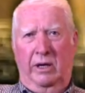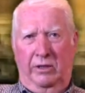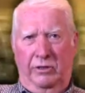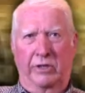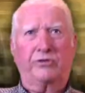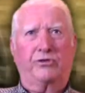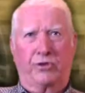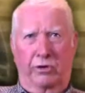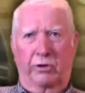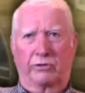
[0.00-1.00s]
in this
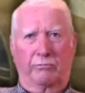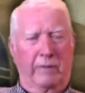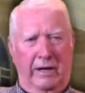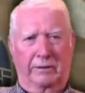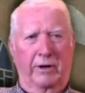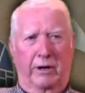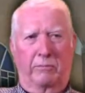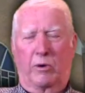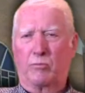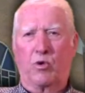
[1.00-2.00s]
church,
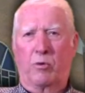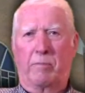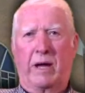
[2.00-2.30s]
McDonald Memorial